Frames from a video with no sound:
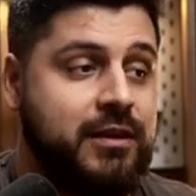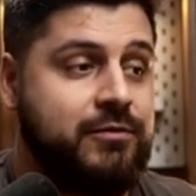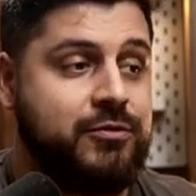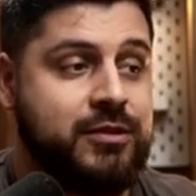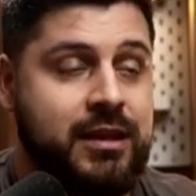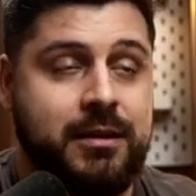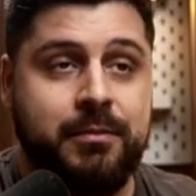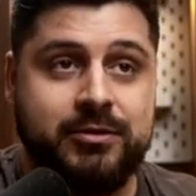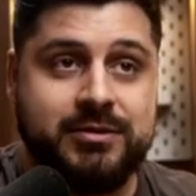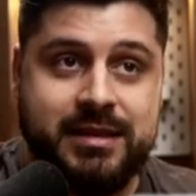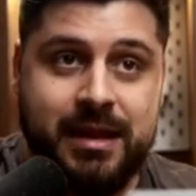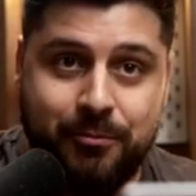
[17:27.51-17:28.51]
if you think
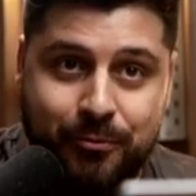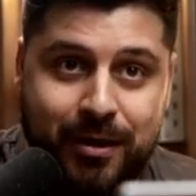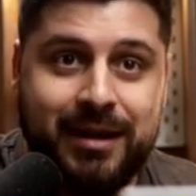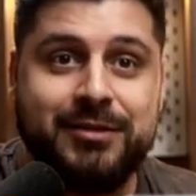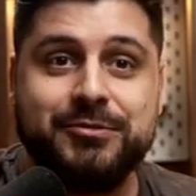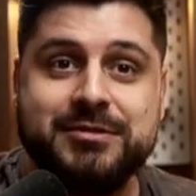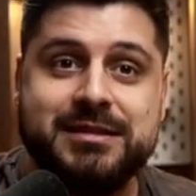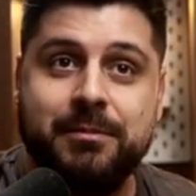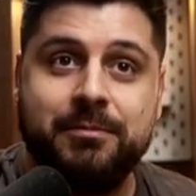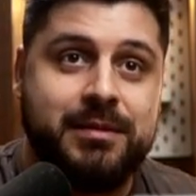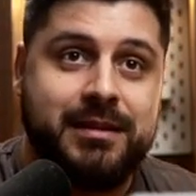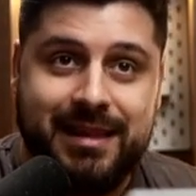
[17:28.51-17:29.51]
about step one to
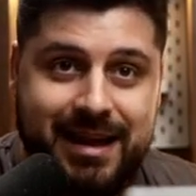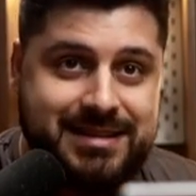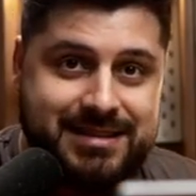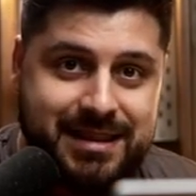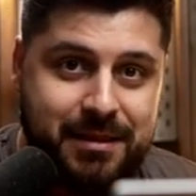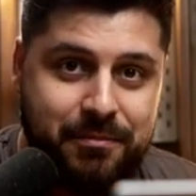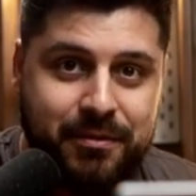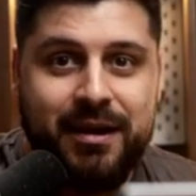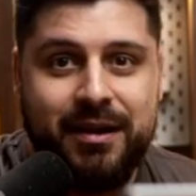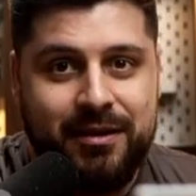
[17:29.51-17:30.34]
step, the last step,